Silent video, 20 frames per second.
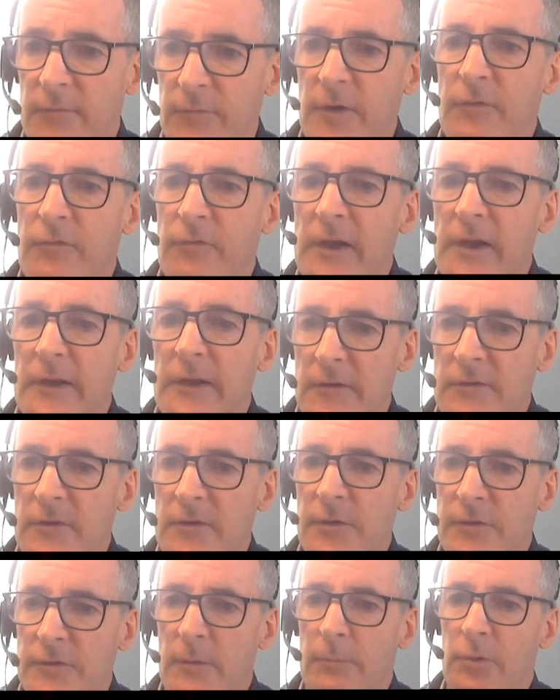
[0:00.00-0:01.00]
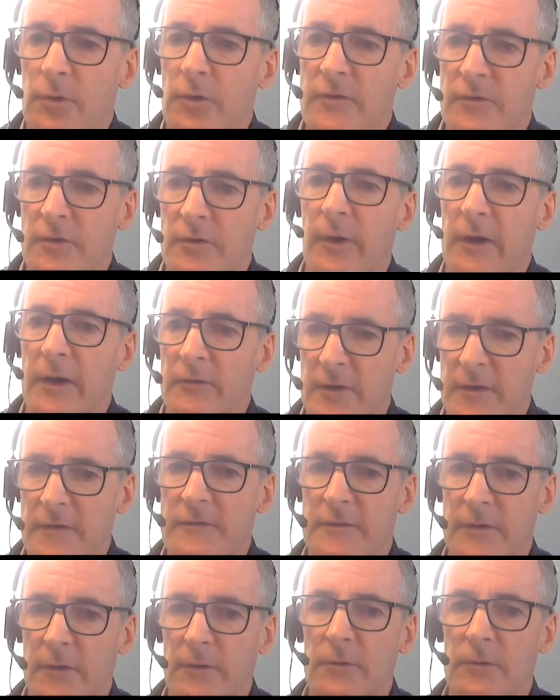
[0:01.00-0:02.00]
levels if we feel there's those supports
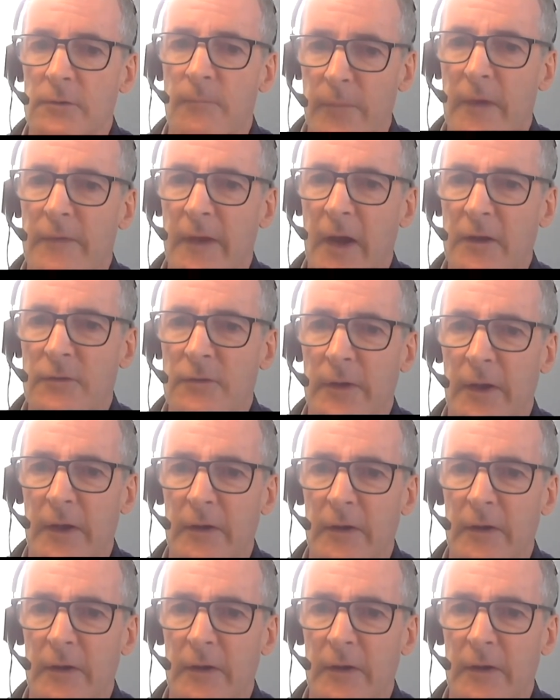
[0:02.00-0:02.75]
around us. So yeah,